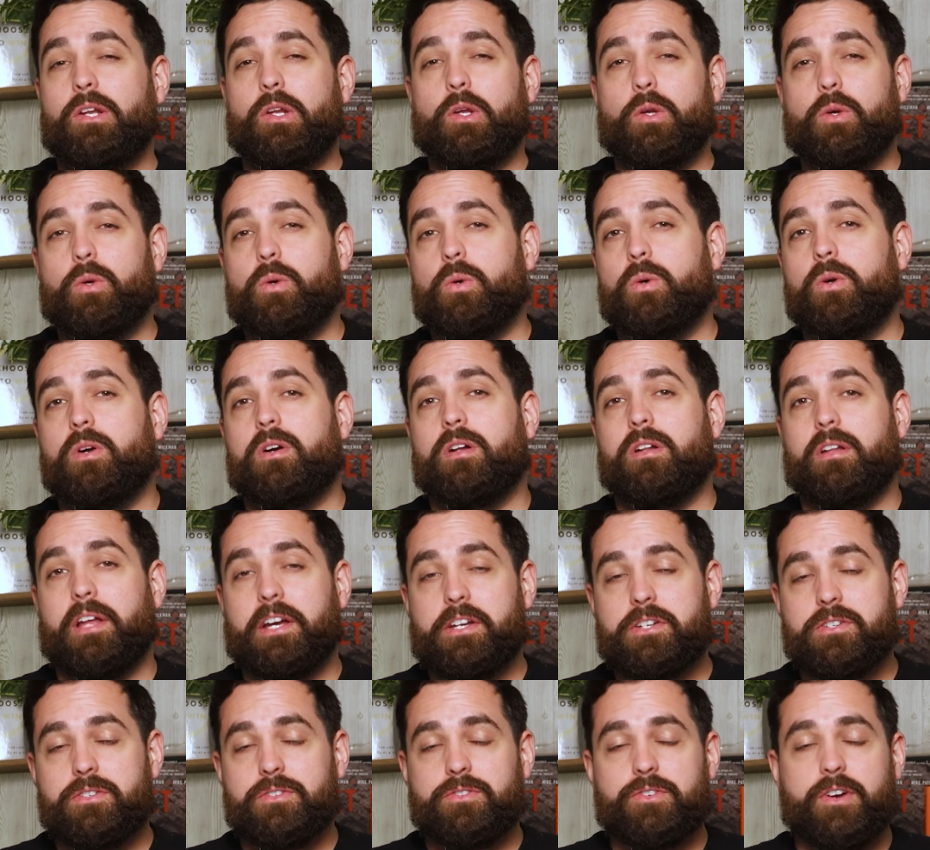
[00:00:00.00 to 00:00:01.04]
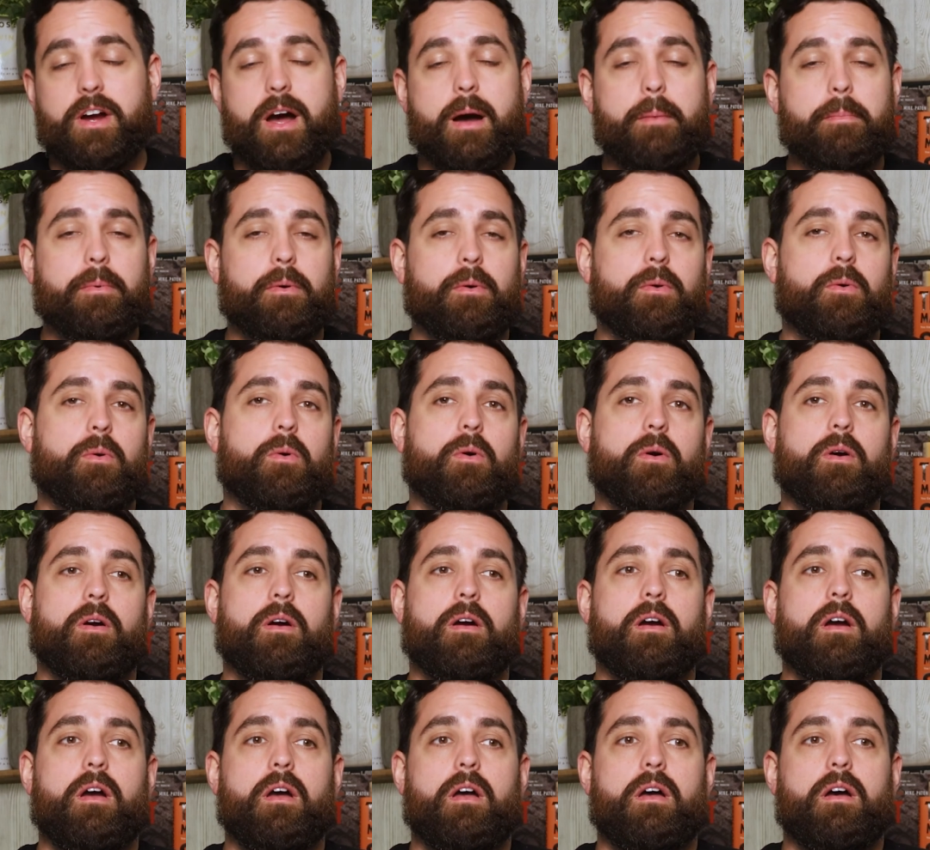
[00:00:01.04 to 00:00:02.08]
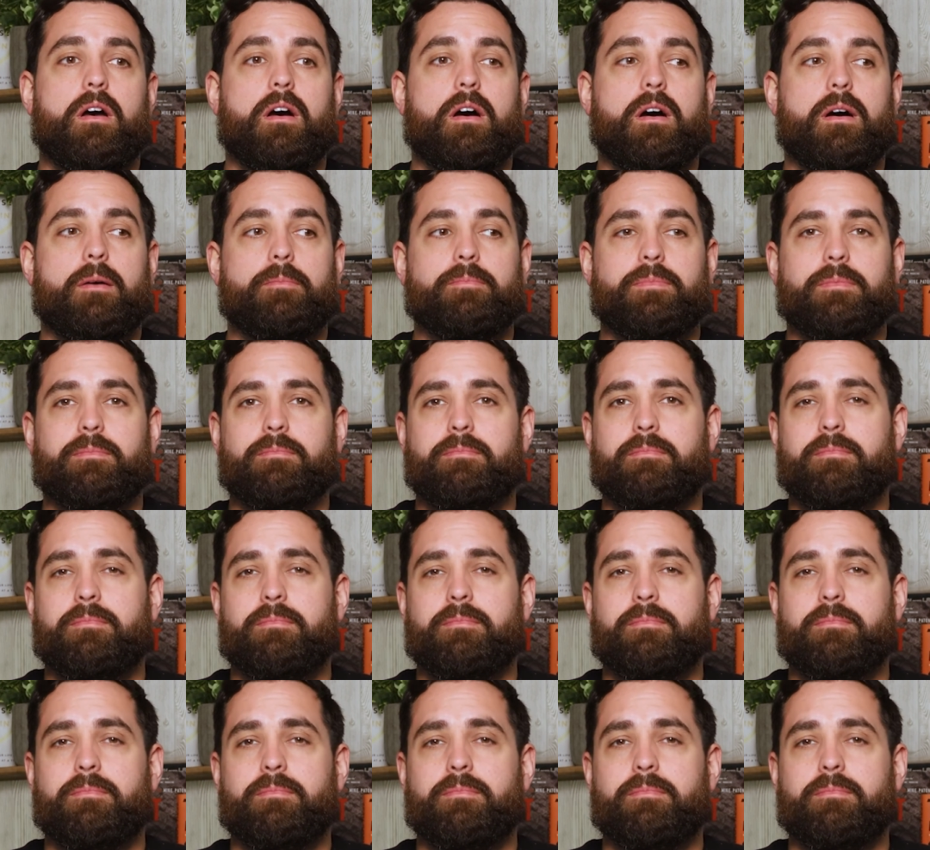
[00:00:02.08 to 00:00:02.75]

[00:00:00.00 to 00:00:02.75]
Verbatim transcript: new collection drop or um,